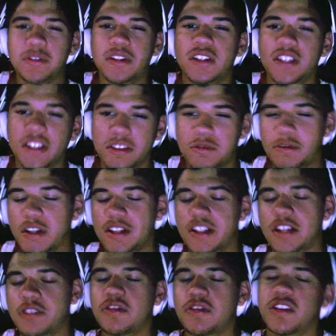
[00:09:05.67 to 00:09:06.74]
I'm fine with
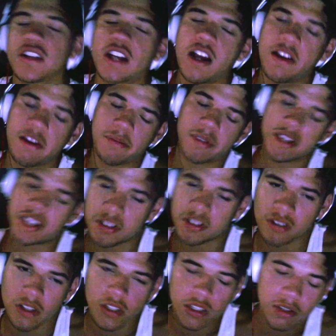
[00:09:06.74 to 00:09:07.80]
it. They send you to the
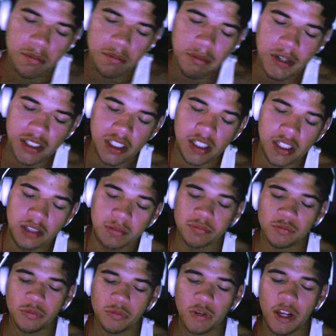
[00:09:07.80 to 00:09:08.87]
car. big deal.
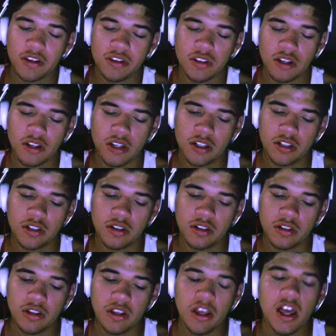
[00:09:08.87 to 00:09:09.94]
But um, what
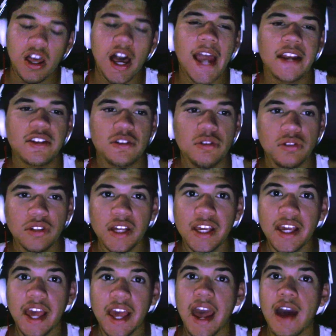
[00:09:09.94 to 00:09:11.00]
uh,
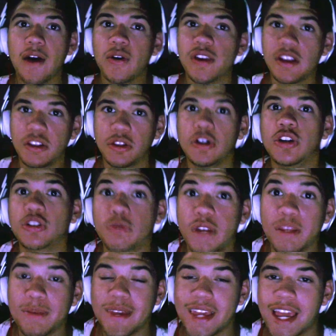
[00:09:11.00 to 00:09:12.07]
I do like how
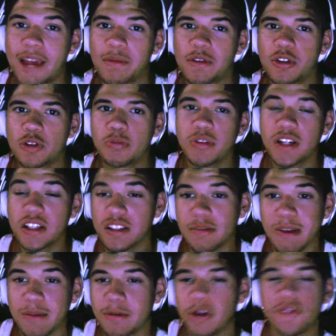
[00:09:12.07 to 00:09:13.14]
he looked when he became
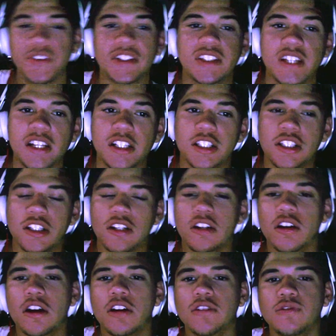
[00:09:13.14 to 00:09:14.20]
Duke because it made perfect
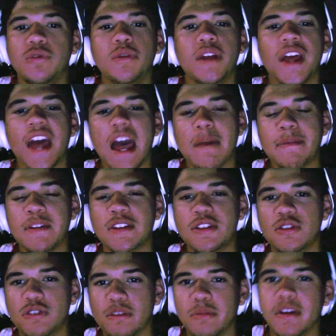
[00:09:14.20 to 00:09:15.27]
sense for
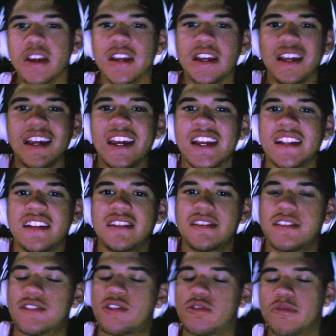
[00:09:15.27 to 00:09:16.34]
what happened to him
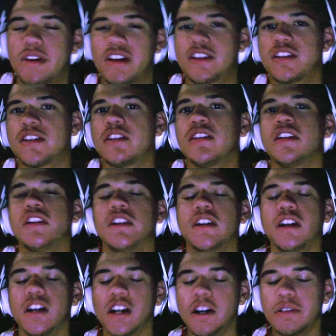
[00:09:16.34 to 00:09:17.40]
in this
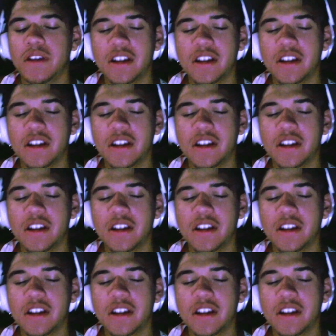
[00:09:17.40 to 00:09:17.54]
situation.